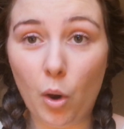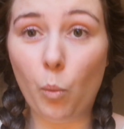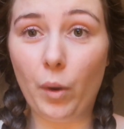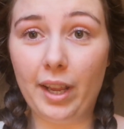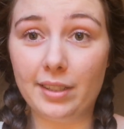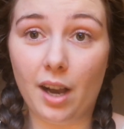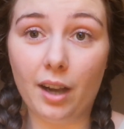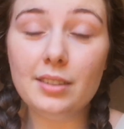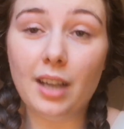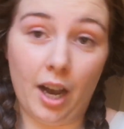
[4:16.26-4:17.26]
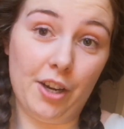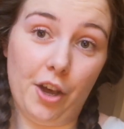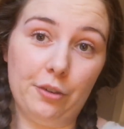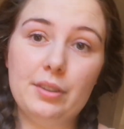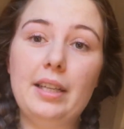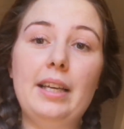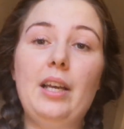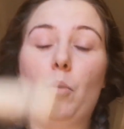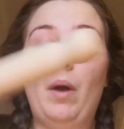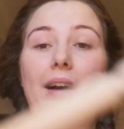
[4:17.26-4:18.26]
Weird, huh? I know.
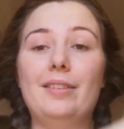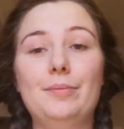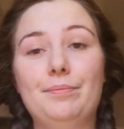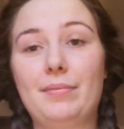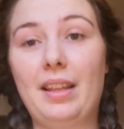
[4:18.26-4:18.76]
Well,